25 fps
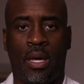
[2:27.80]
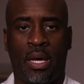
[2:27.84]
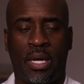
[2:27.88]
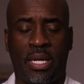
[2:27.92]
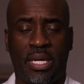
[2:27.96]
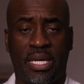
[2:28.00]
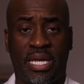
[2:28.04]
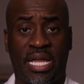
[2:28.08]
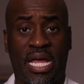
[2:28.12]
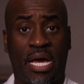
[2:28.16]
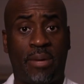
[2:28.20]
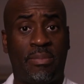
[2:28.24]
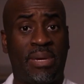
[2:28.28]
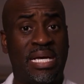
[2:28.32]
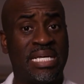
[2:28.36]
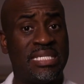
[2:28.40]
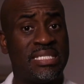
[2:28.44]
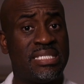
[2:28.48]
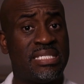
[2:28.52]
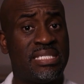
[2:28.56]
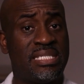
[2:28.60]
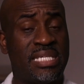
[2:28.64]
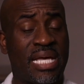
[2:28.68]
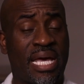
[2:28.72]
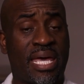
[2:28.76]
Now, my
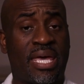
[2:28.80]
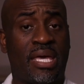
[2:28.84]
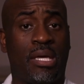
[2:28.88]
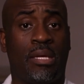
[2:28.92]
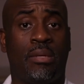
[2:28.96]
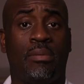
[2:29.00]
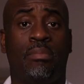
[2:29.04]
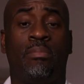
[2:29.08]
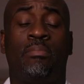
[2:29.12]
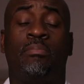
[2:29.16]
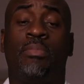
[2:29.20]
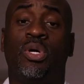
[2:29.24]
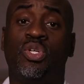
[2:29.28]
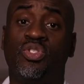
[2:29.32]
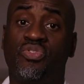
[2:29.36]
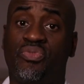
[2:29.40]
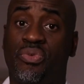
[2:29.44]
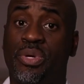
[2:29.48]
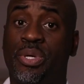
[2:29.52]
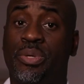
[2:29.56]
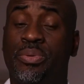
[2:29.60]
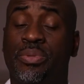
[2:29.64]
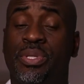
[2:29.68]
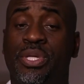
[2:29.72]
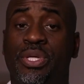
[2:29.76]
second most
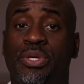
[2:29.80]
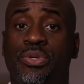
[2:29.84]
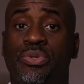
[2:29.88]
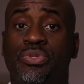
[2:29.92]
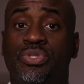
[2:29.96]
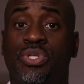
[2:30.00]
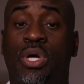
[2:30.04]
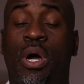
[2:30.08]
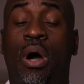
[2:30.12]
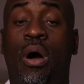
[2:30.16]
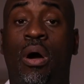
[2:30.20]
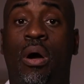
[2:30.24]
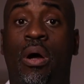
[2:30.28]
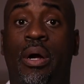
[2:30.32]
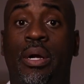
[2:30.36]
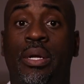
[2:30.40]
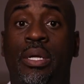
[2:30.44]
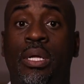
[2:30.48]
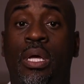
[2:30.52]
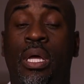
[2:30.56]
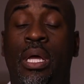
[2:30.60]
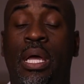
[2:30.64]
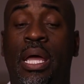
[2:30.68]
frequently used card